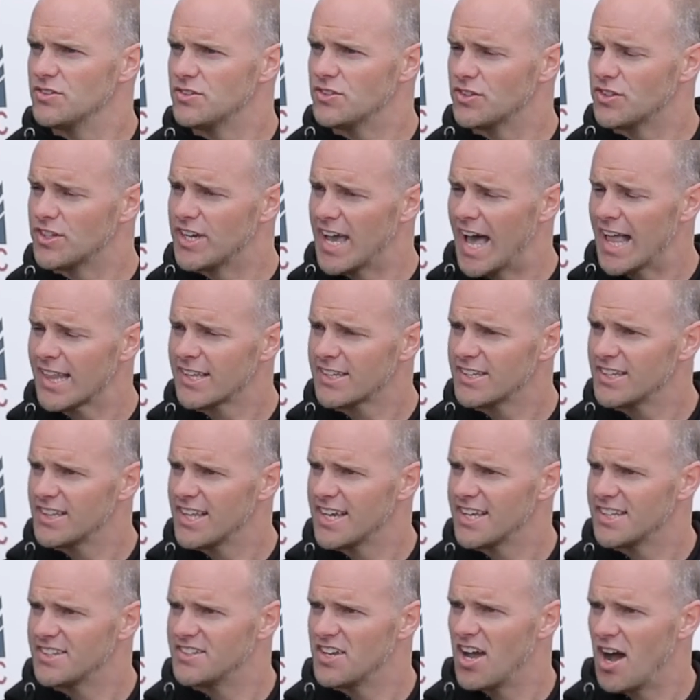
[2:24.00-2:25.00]
to
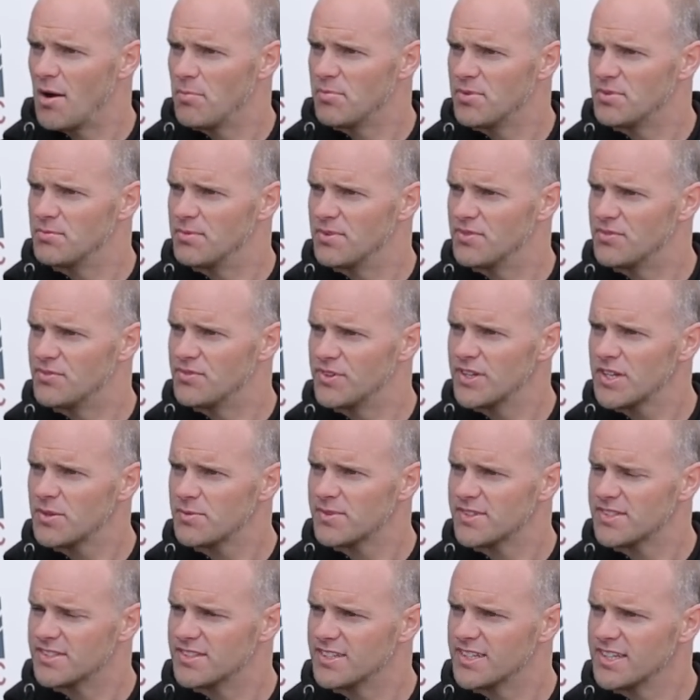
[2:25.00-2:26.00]
calculate the optimum
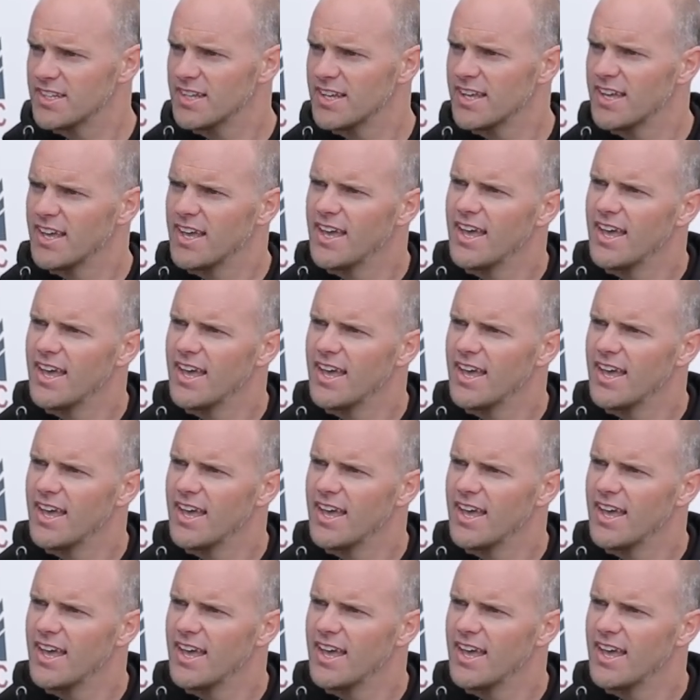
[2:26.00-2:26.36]
frequency,